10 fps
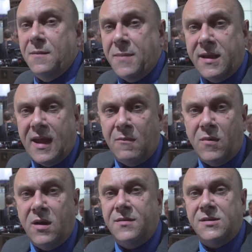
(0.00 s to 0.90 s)
the B
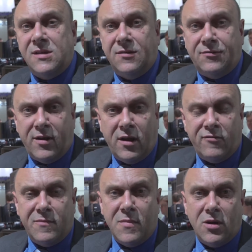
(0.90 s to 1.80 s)
camera, the
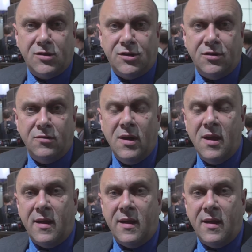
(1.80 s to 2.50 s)
C300 Mark II,